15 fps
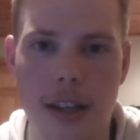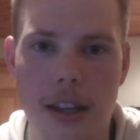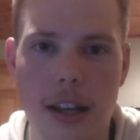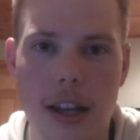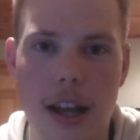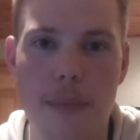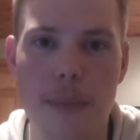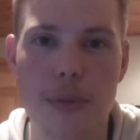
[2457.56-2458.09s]

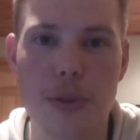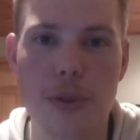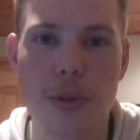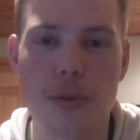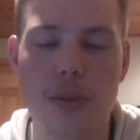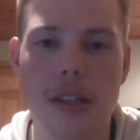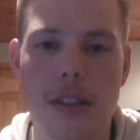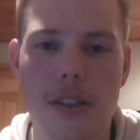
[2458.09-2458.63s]
Episode
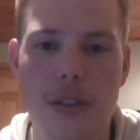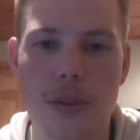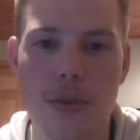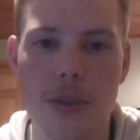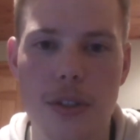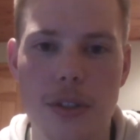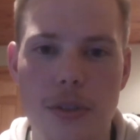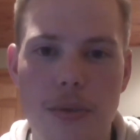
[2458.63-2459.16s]
2 is
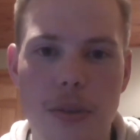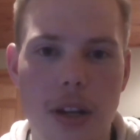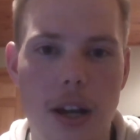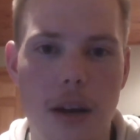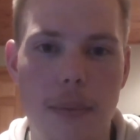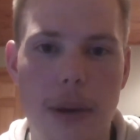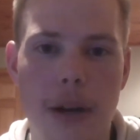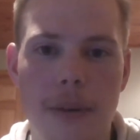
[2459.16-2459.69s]
soon to come
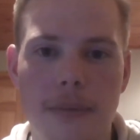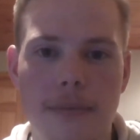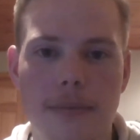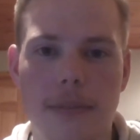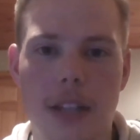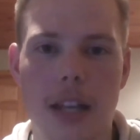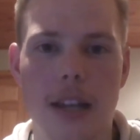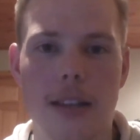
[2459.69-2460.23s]
out,
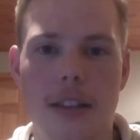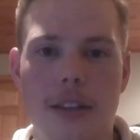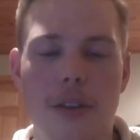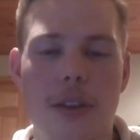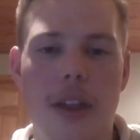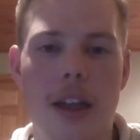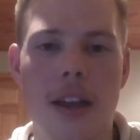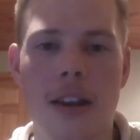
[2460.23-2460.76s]
and until
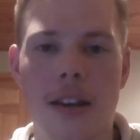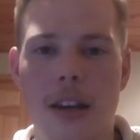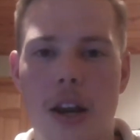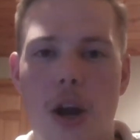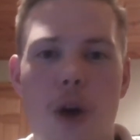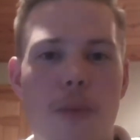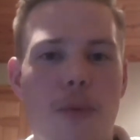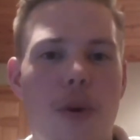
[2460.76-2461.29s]
then,
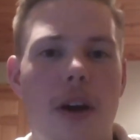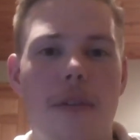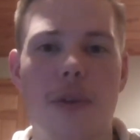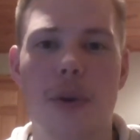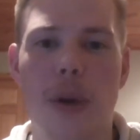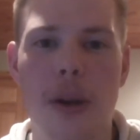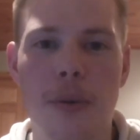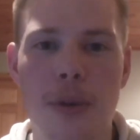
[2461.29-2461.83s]
hope you have a
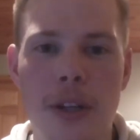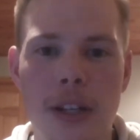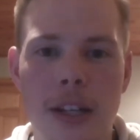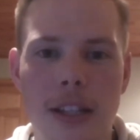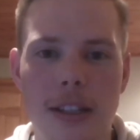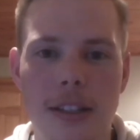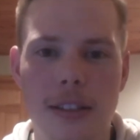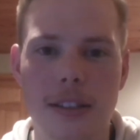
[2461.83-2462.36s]
great one
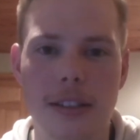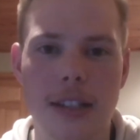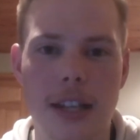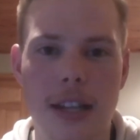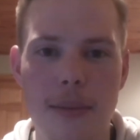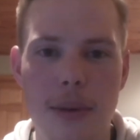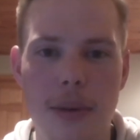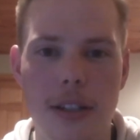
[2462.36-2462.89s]
and
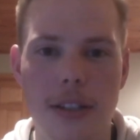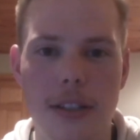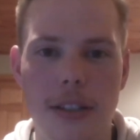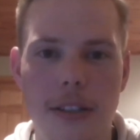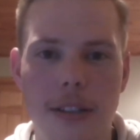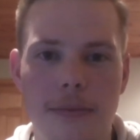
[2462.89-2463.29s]
keep hustling.